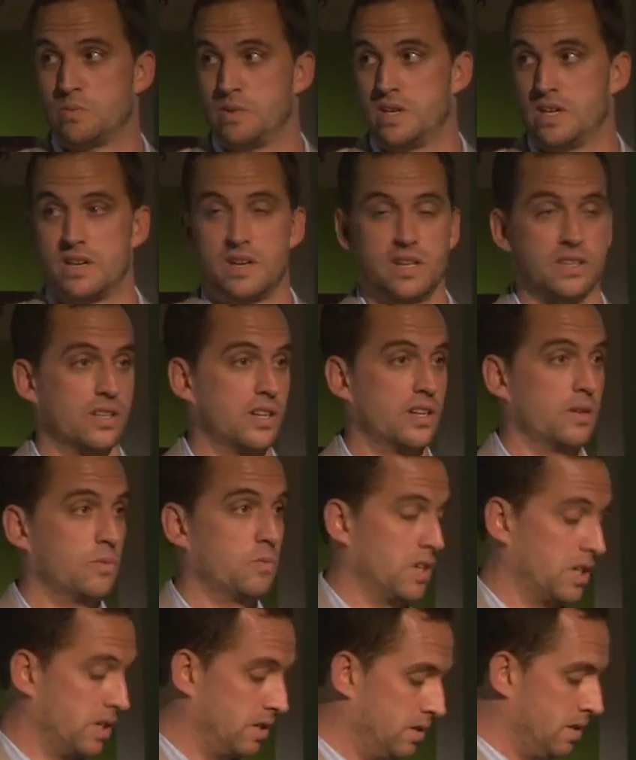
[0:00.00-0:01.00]
would be another good
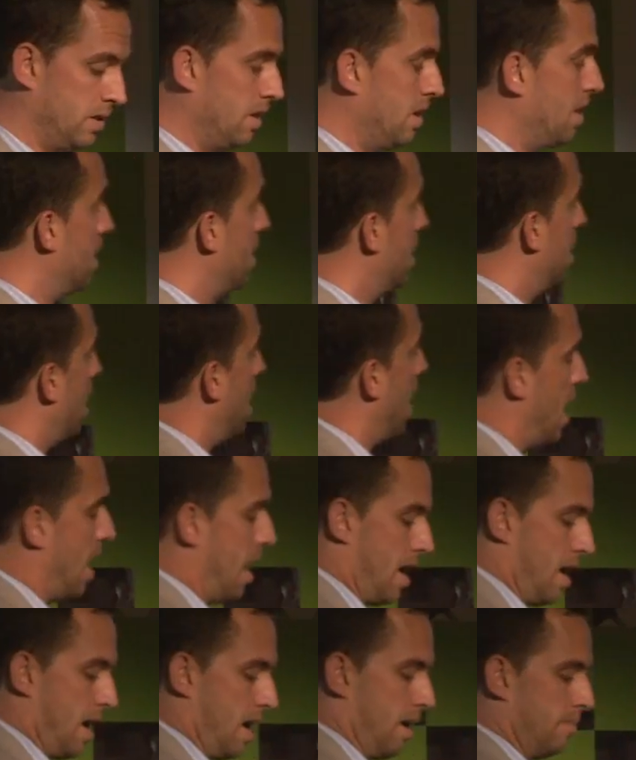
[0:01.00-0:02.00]
one.
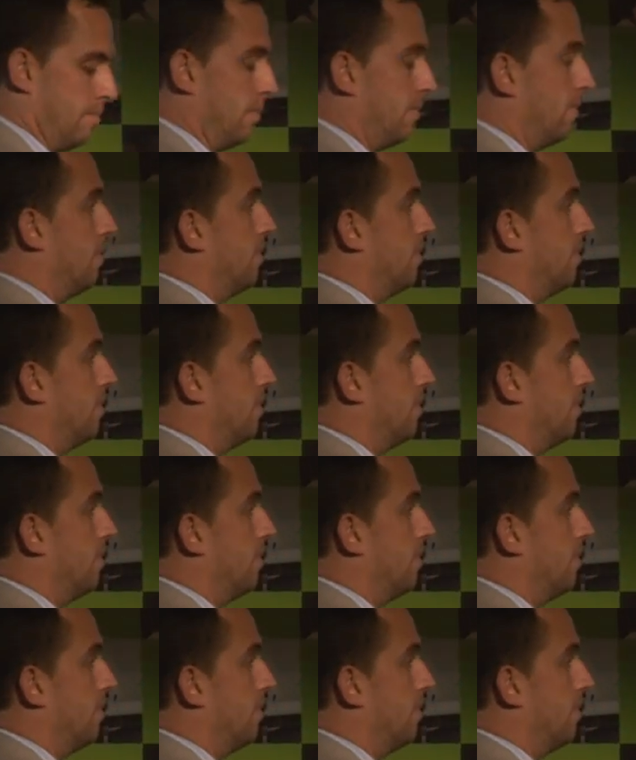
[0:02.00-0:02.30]
Um,